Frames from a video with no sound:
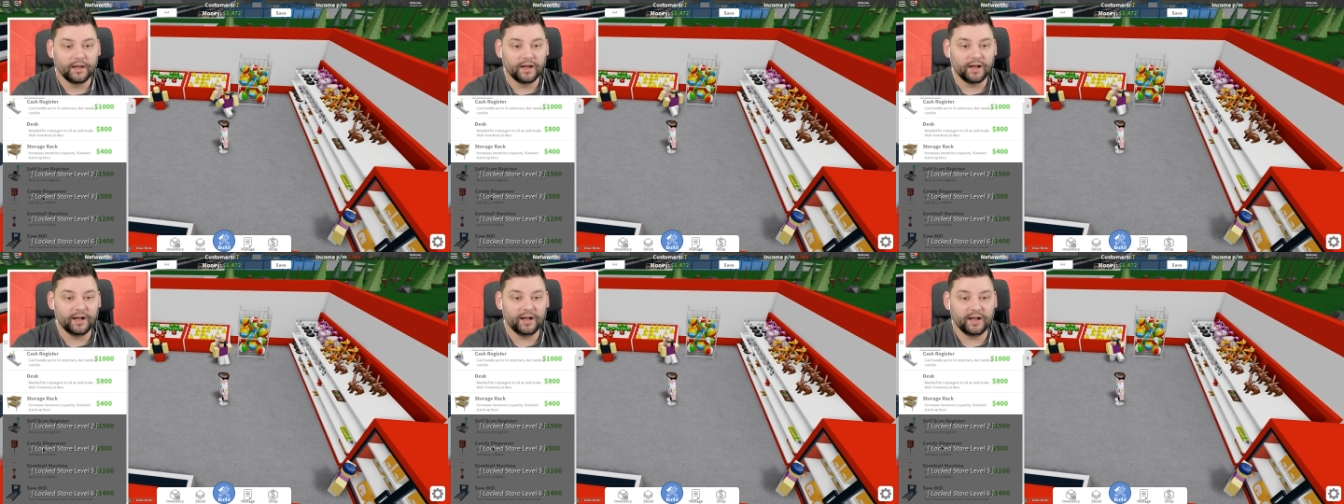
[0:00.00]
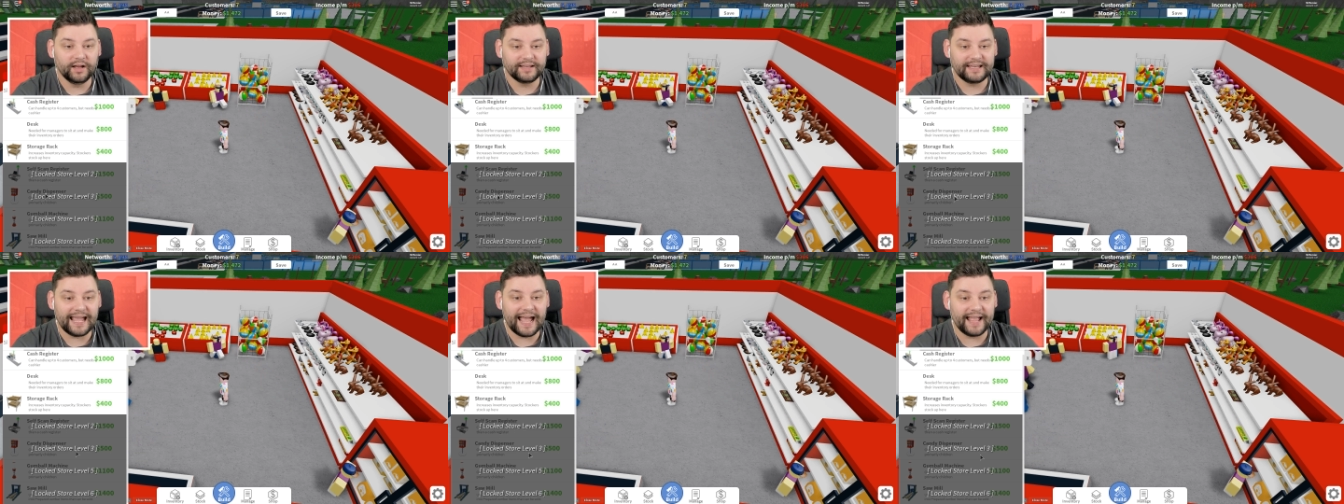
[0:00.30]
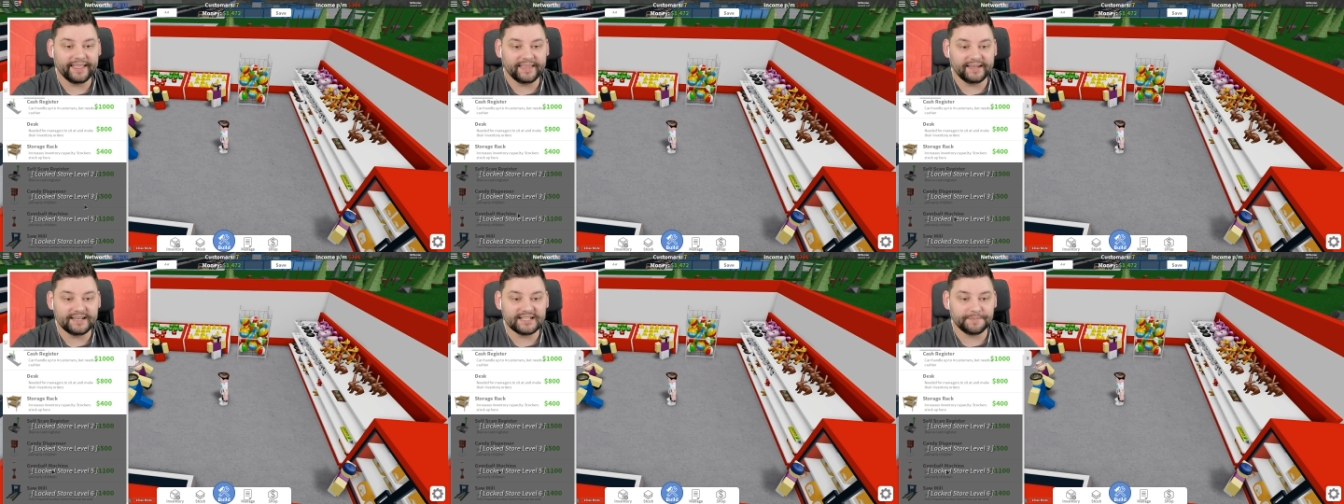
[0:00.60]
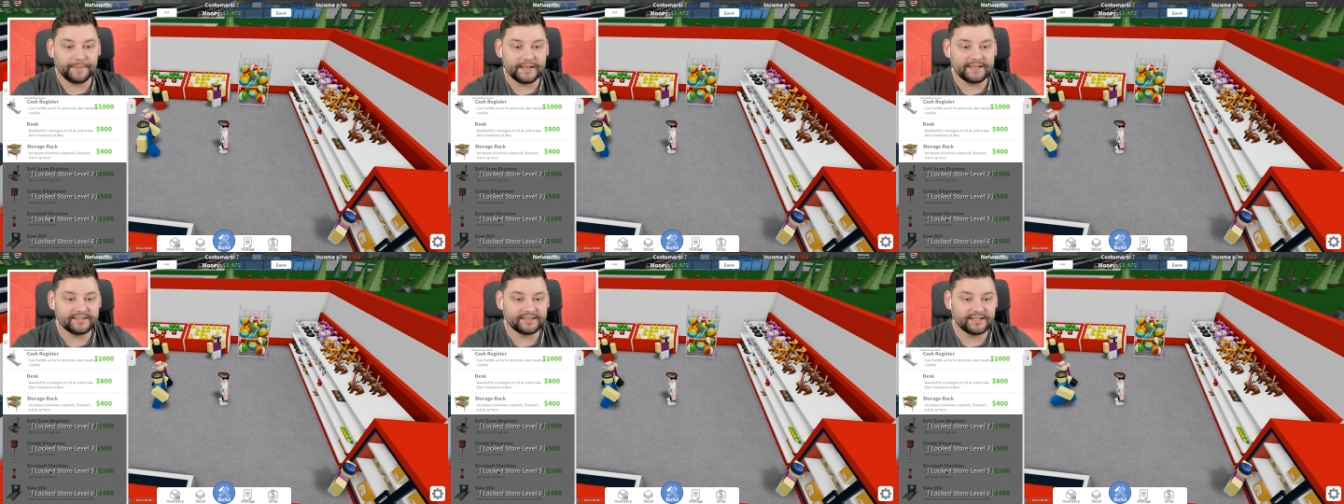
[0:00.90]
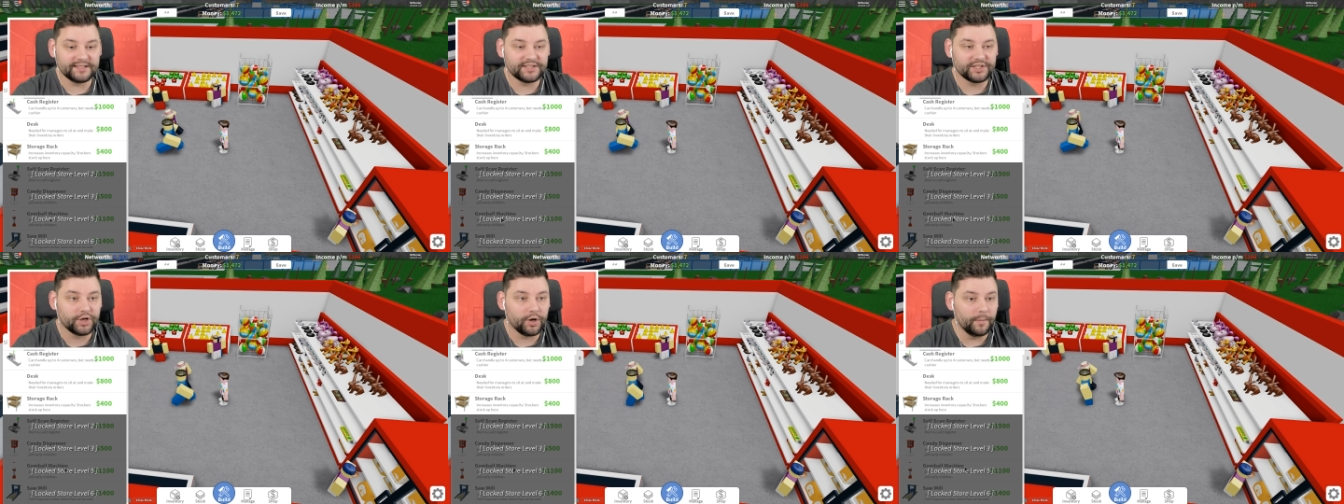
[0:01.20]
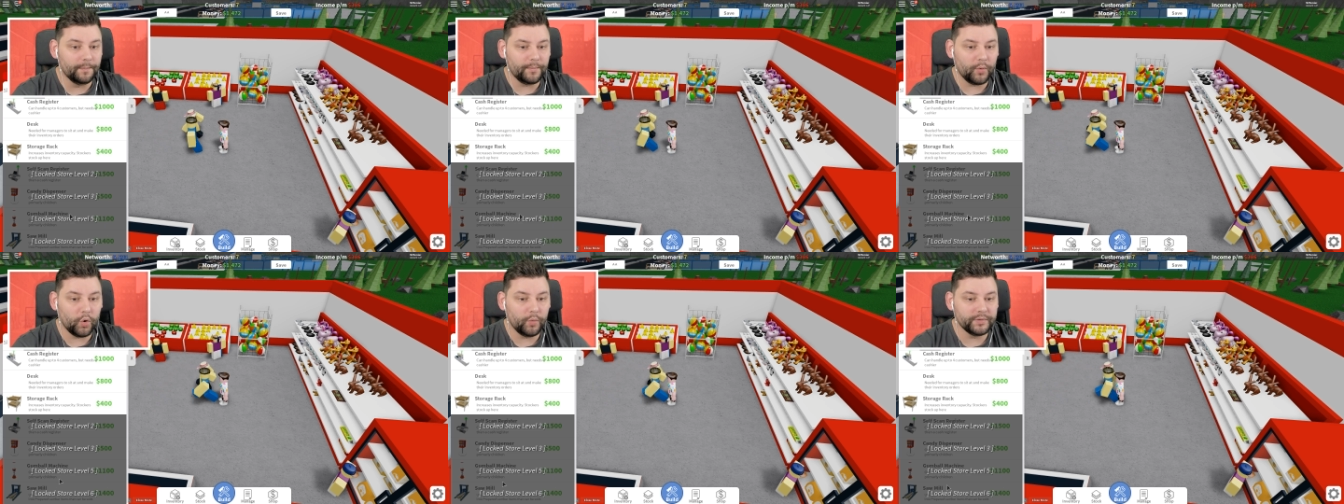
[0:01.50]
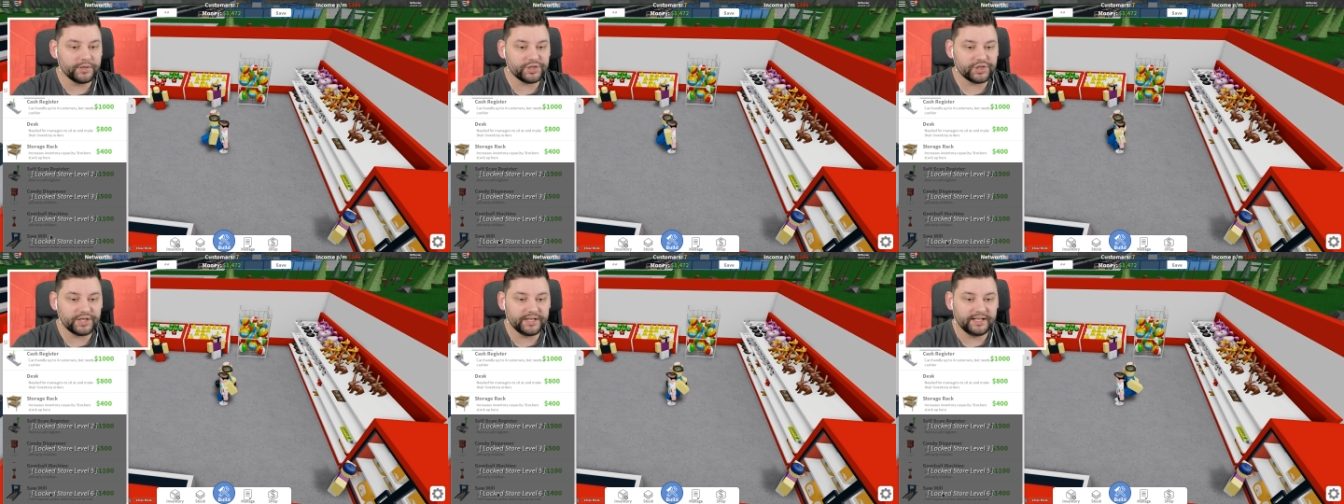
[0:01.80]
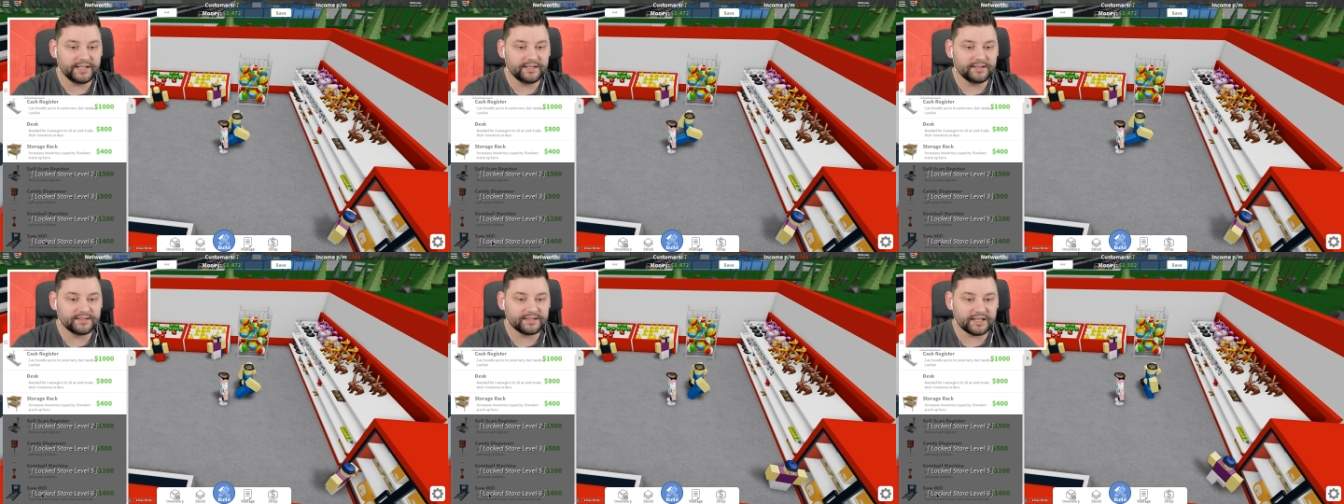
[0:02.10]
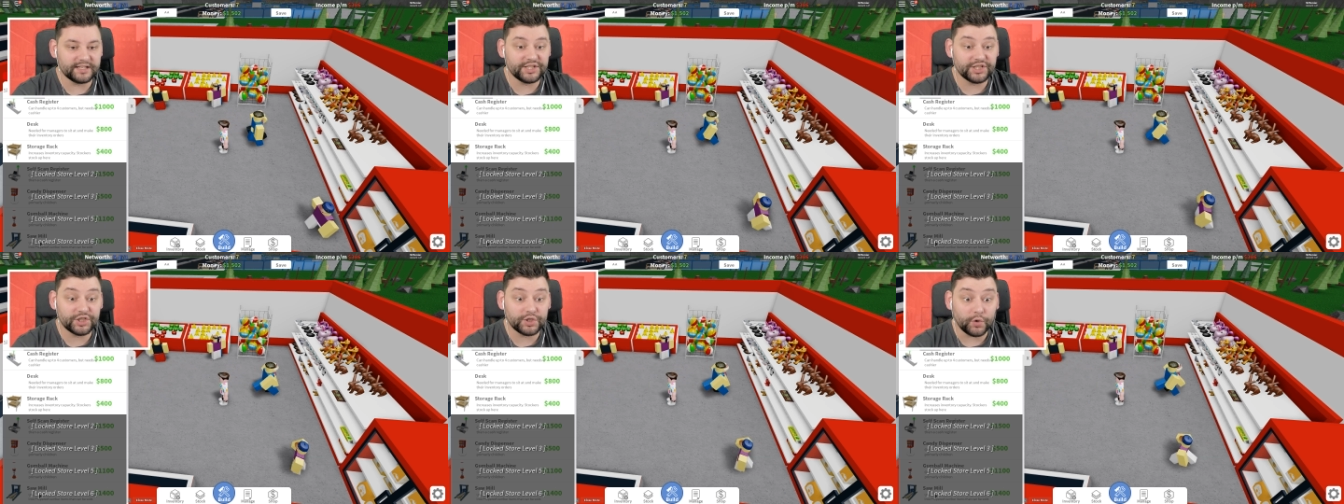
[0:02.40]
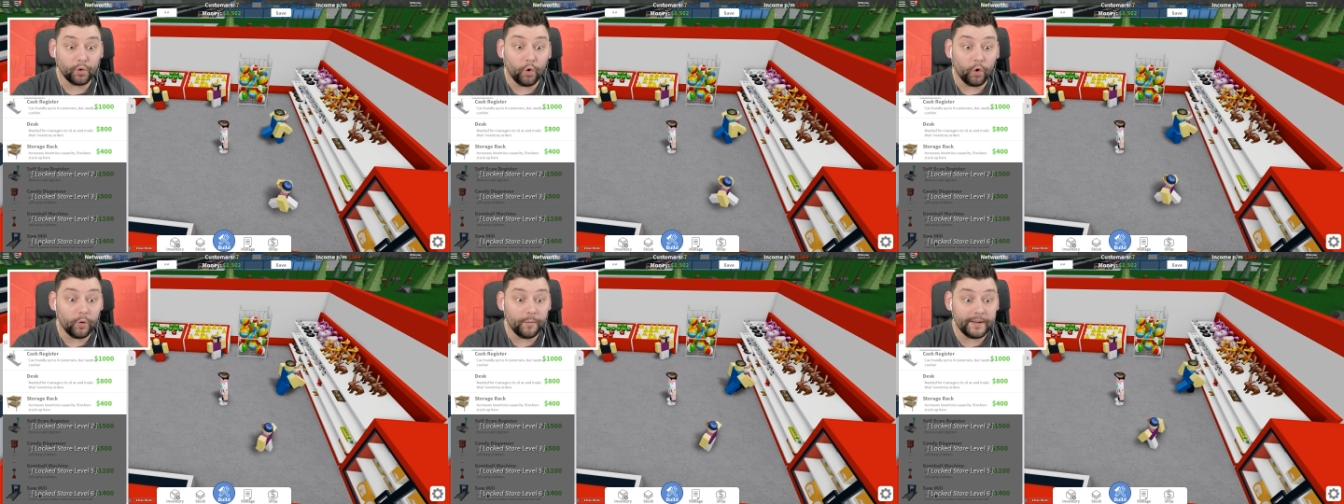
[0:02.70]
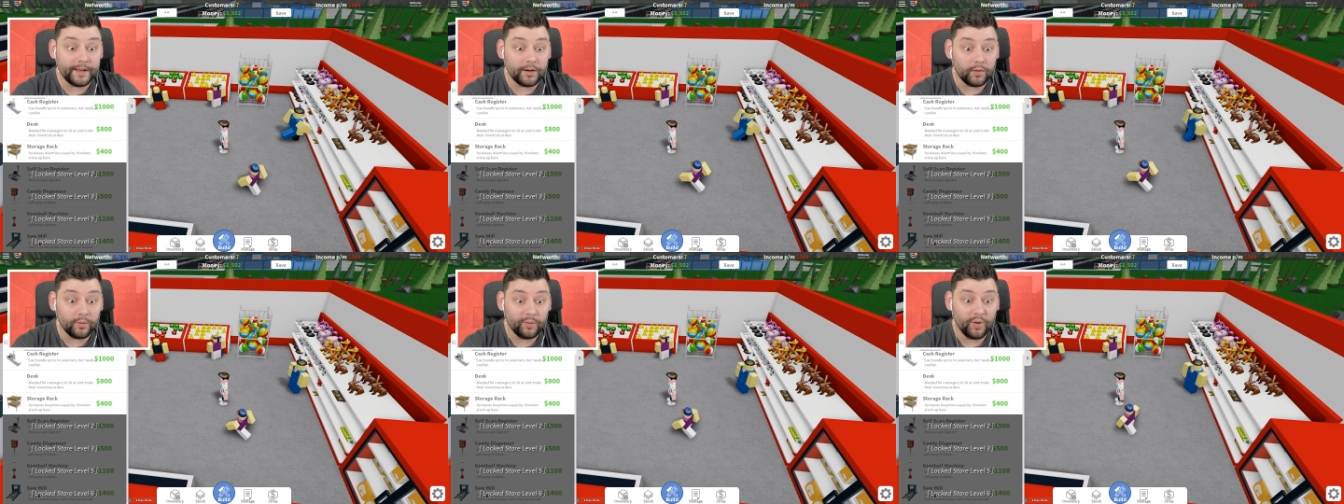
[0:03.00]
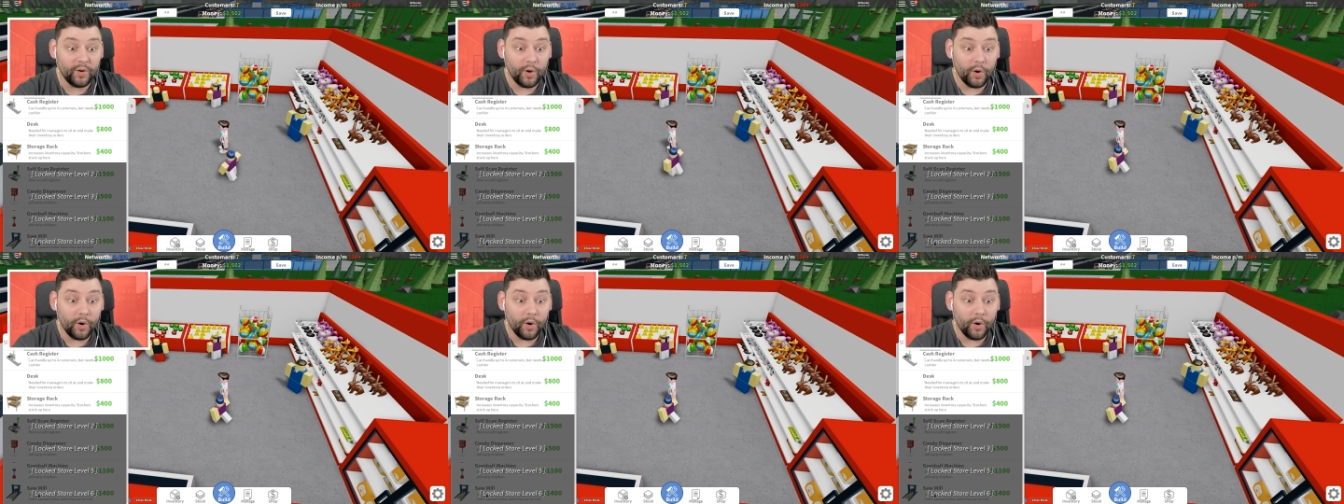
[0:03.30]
Uh, candy dispensers, gumball machines, a sawmill.